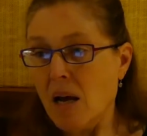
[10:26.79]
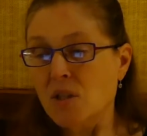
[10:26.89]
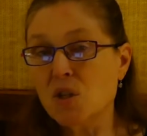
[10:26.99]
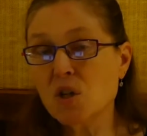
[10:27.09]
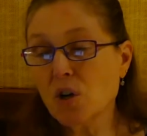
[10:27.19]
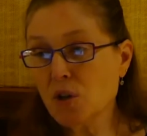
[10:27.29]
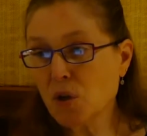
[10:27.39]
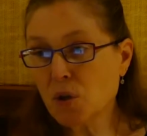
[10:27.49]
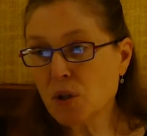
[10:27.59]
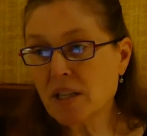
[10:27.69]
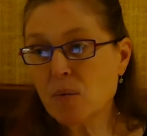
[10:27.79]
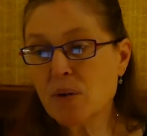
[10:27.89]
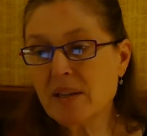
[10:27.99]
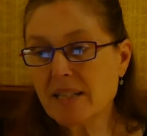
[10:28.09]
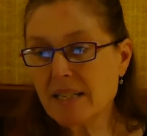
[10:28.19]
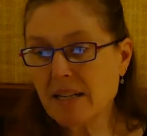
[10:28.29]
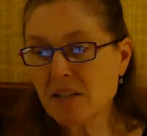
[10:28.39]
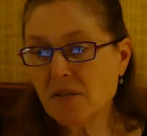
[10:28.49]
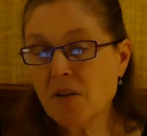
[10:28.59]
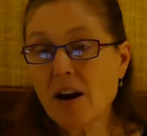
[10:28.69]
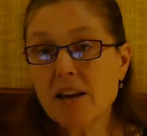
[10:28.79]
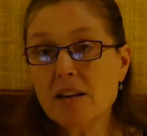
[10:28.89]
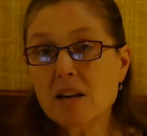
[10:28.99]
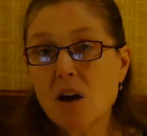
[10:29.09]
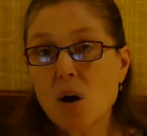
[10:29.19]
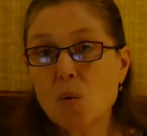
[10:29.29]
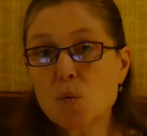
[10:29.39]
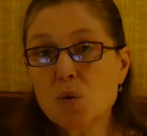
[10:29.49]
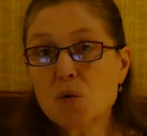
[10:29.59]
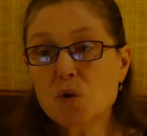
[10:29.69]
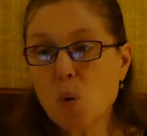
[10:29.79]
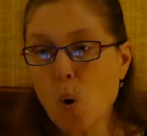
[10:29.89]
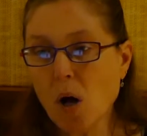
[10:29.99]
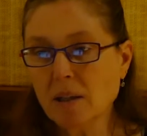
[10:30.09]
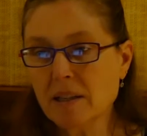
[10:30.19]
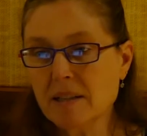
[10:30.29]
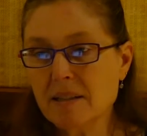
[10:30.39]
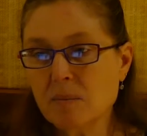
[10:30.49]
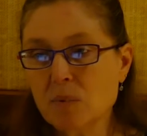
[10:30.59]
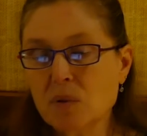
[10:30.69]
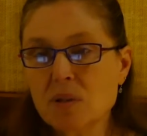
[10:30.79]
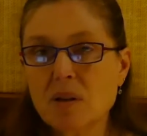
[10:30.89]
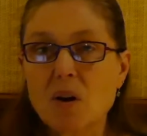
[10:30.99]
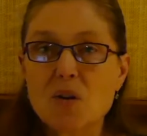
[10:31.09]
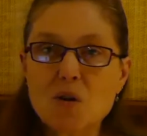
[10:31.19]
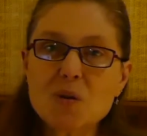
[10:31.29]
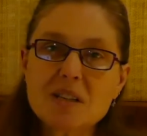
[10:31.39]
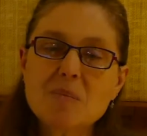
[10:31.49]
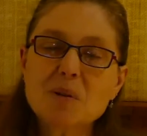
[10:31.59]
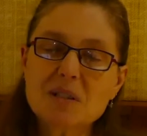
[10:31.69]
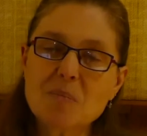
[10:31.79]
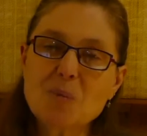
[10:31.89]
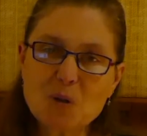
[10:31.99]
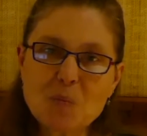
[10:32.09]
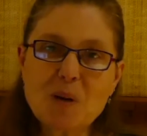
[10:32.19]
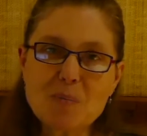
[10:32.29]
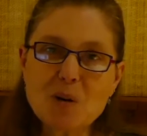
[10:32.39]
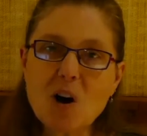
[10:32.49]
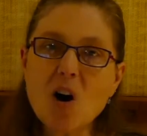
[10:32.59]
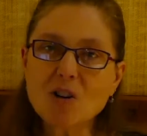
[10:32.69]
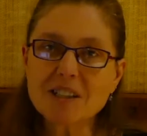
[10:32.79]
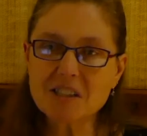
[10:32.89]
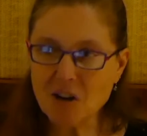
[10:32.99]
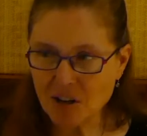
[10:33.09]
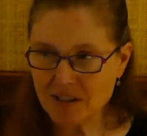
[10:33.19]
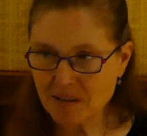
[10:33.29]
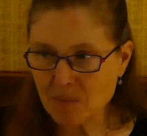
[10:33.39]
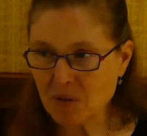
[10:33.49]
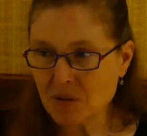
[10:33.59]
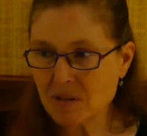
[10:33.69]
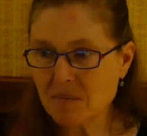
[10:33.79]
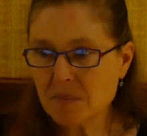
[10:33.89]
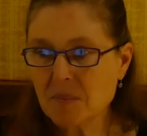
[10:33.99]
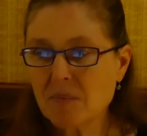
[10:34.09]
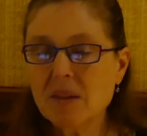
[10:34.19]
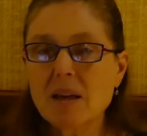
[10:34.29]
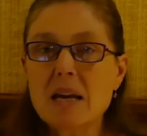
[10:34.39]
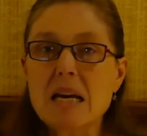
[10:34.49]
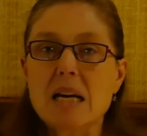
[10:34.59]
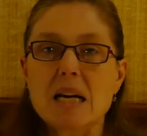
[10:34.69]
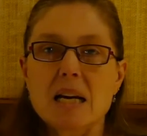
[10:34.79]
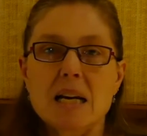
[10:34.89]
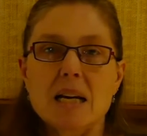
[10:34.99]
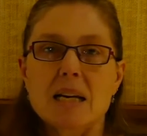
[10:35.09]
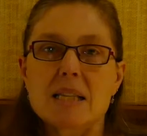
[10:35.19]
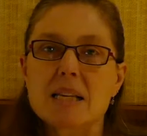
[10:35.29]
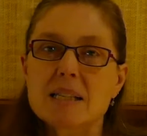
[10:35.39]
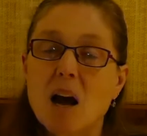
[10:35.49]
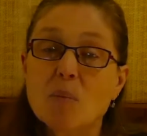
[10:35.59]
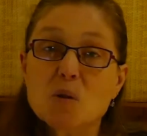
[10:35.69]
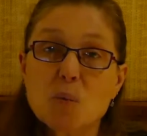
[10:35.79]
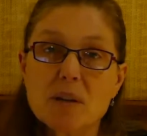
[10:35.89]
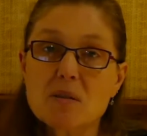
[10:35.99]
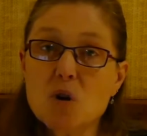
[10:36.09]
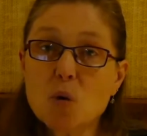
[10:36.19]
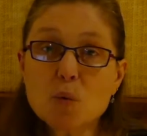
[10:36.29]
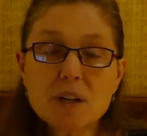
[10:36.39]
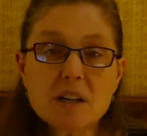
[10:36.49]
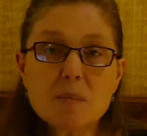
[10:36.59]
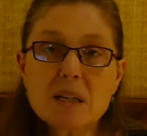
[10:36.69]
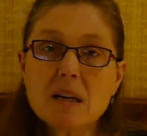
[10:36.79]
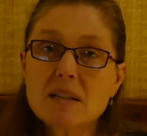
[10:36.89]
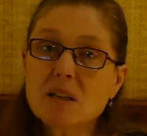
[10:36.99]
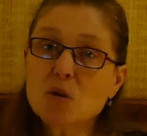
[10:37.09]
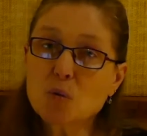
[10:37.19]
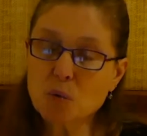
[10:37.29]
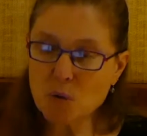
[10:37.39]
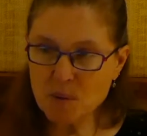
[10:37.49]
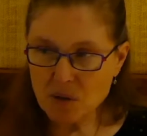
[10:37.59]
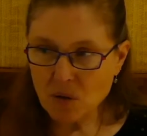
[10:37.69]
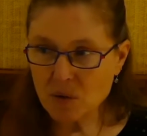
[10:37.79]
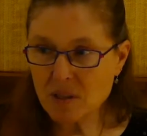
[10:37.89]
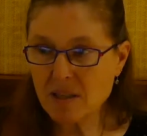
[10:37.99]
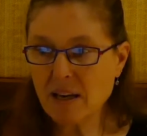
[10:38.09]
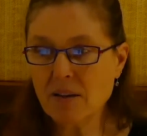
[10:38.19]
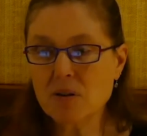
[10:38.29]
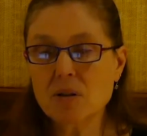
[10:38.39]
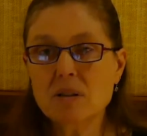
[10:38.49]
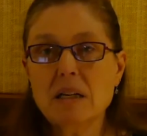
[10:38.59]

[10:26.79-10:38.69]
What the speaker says: Start early with identifying root quality symbols, those symbols that most people call guitar symbols. This helps with note reading because it groups notes together.